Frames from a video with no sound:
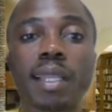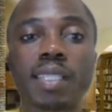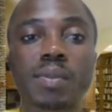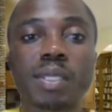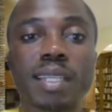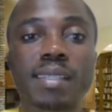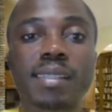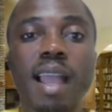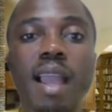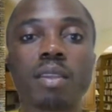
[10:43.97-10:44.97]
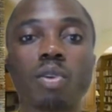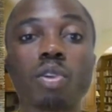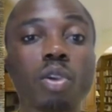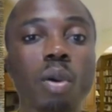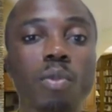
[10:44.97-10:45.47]
experience and
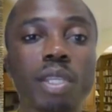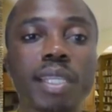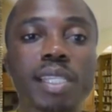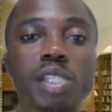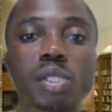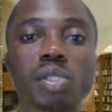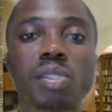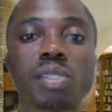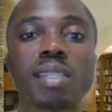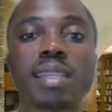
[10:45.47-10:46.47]
good communications